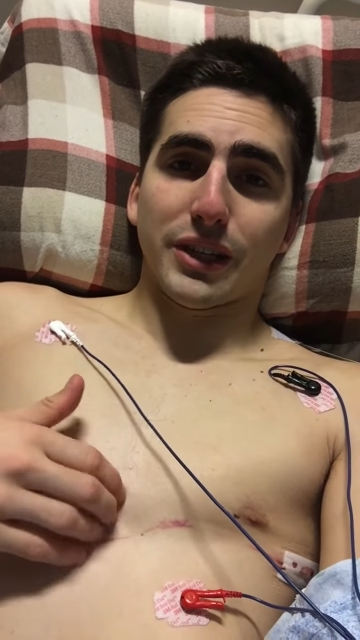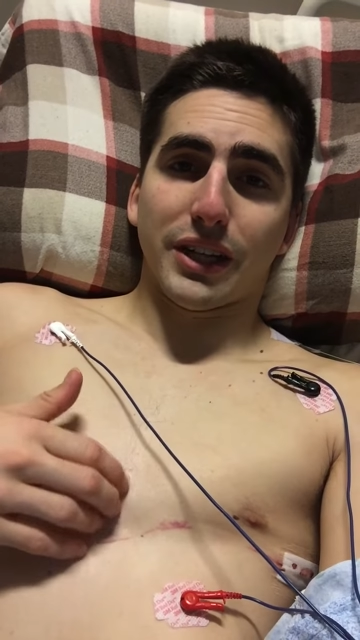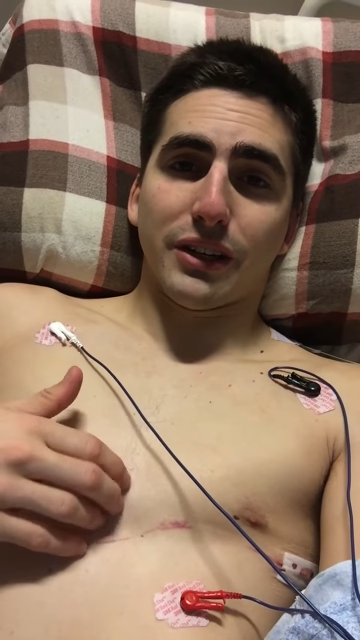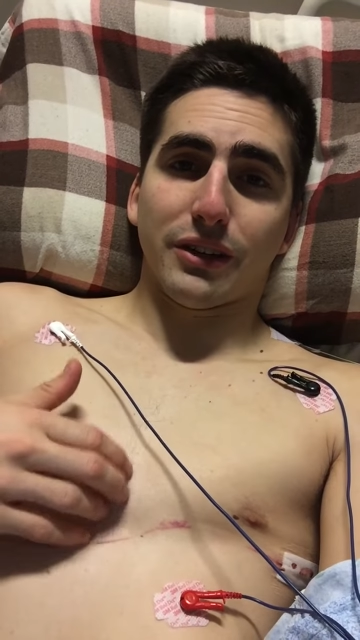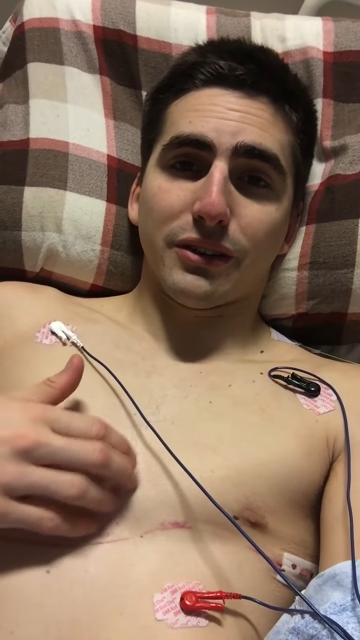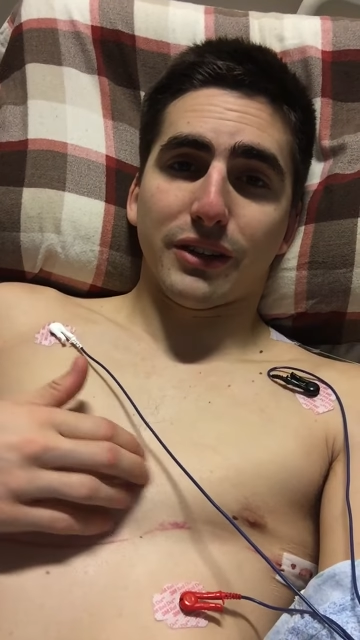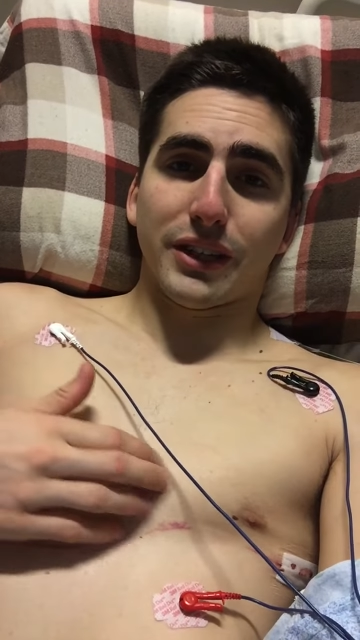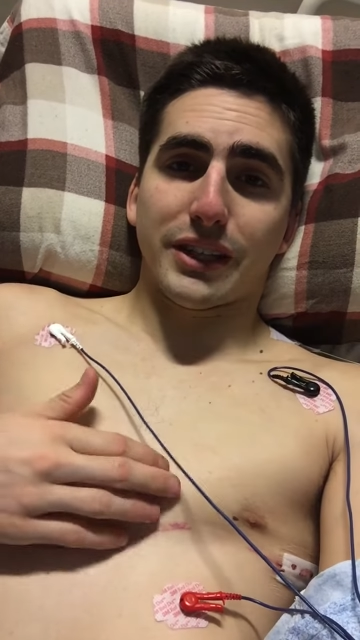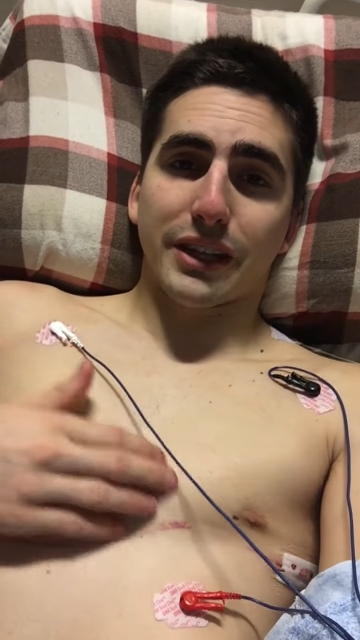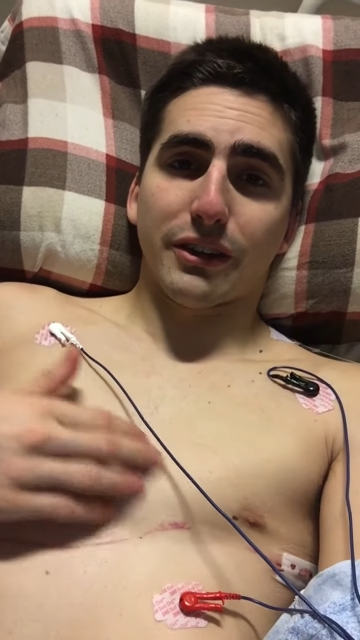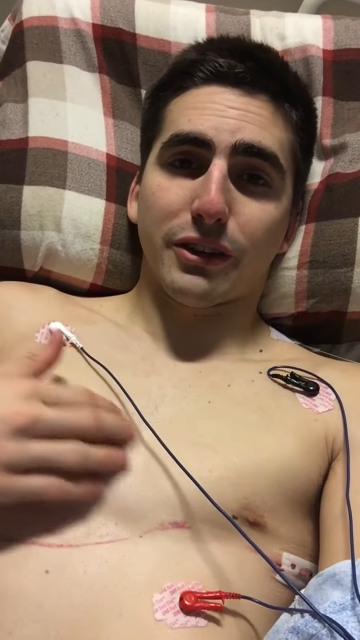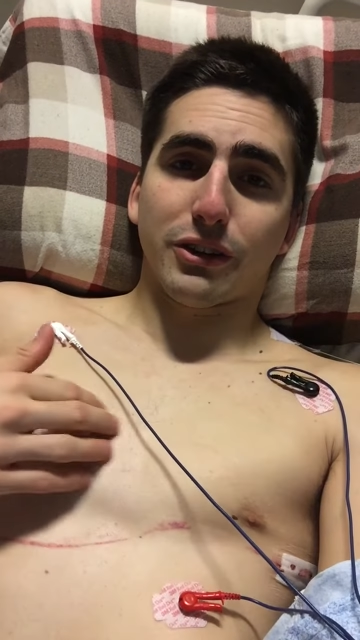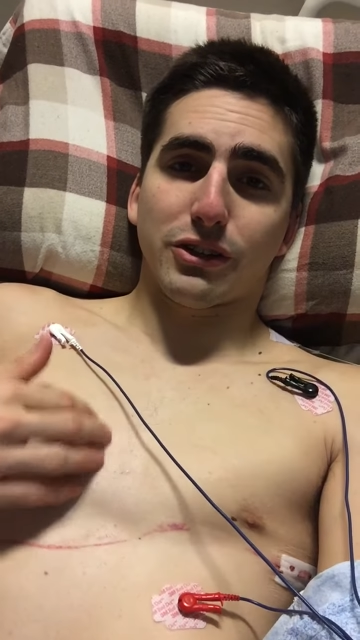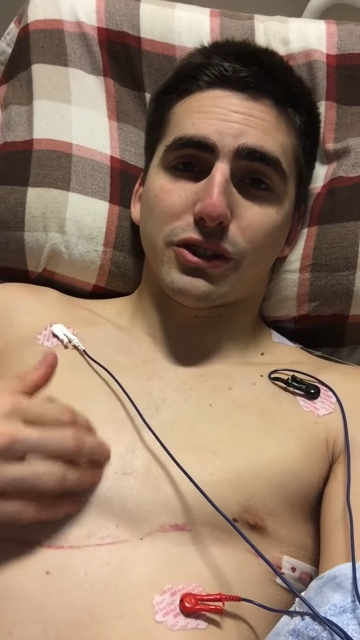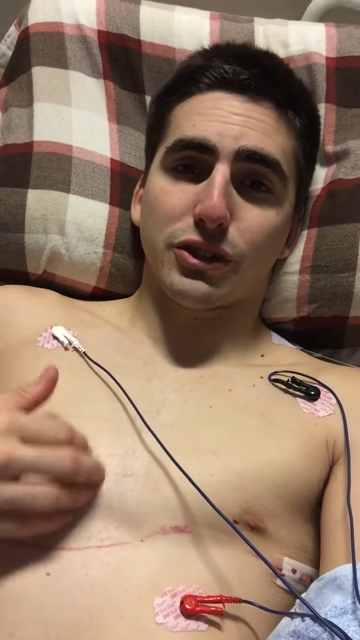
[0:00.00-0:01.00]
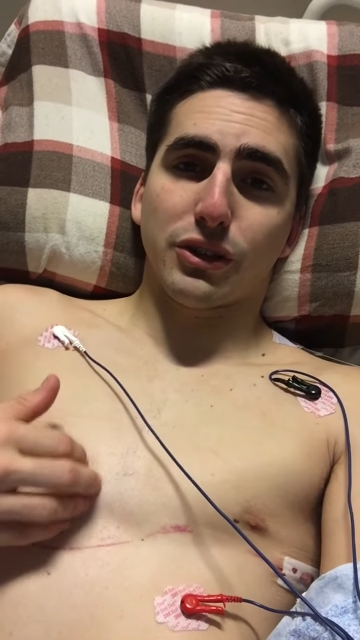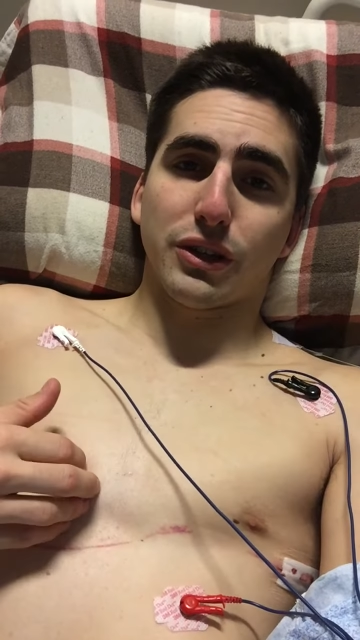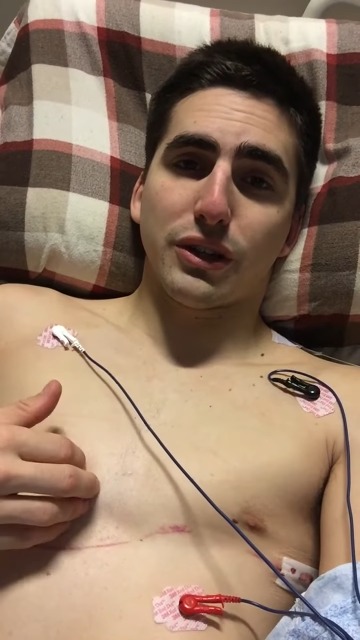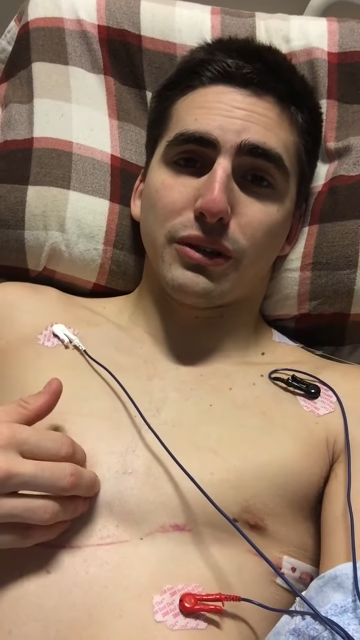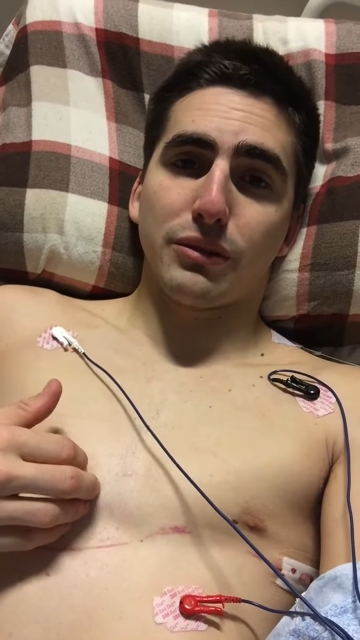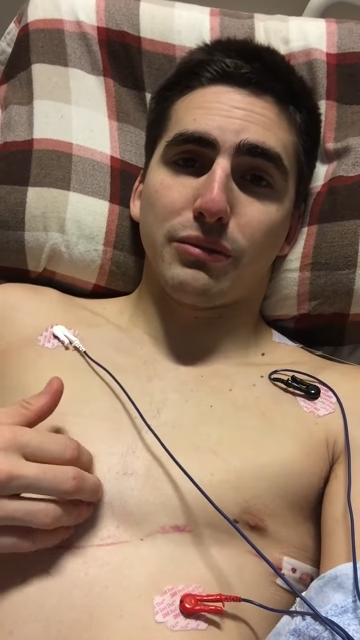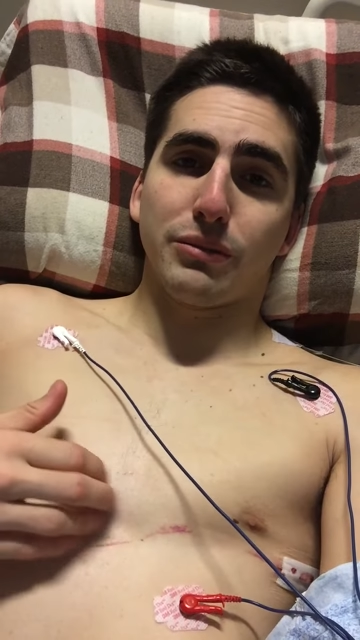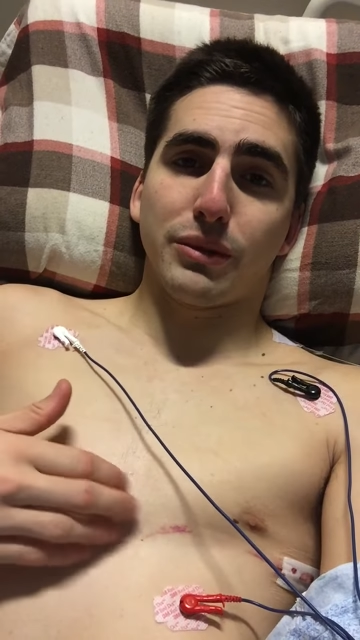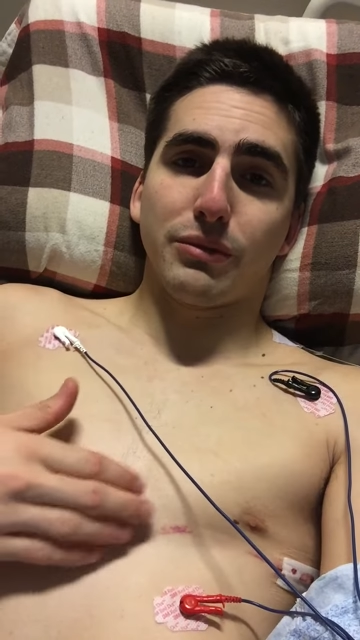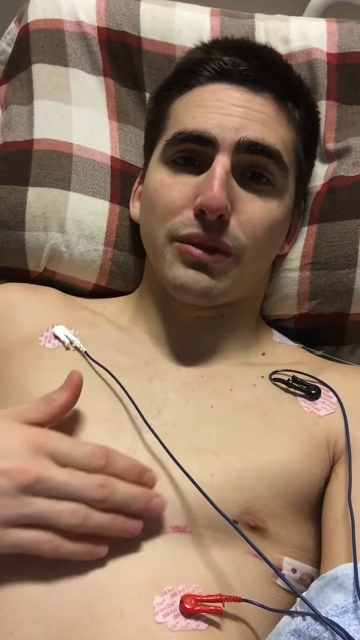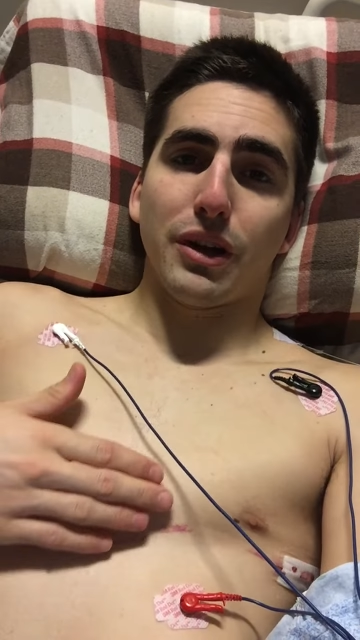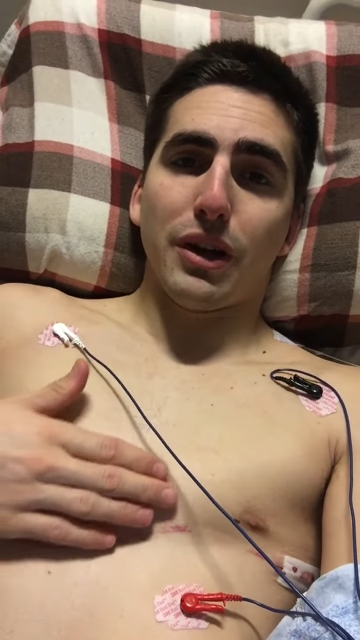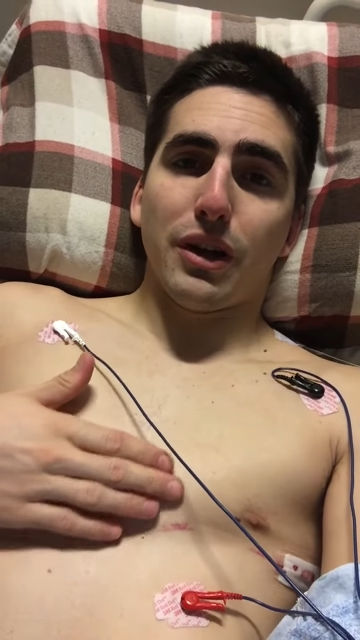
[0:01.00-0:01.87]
here and they take out your sternum and